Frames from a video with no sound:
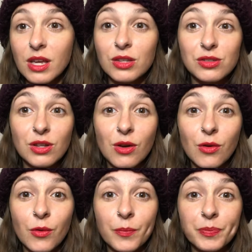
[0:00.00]

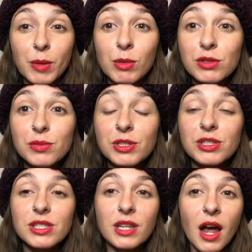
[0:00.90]
So most
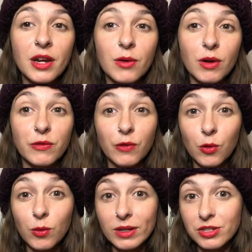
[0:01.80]
witches that I know are
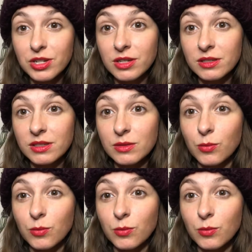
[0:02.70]
folk witches,